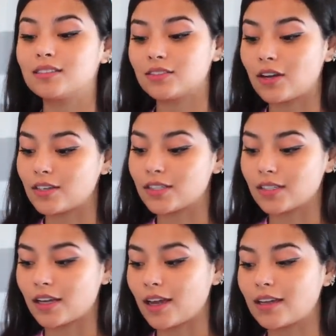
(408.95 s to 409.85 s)
So I was just
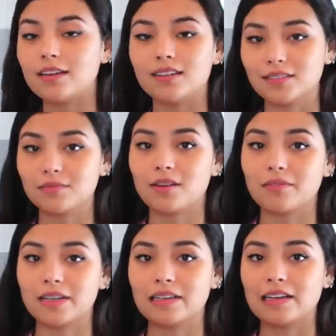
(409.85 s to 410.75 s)
like, I guess I'm not
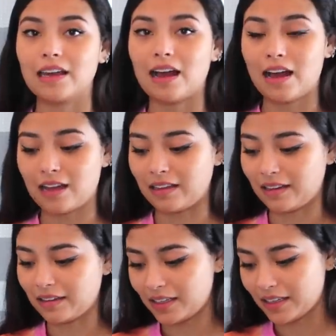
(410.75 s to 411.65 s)
wearing any
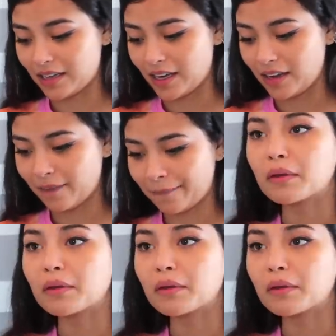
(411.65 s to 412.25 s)
highlight today.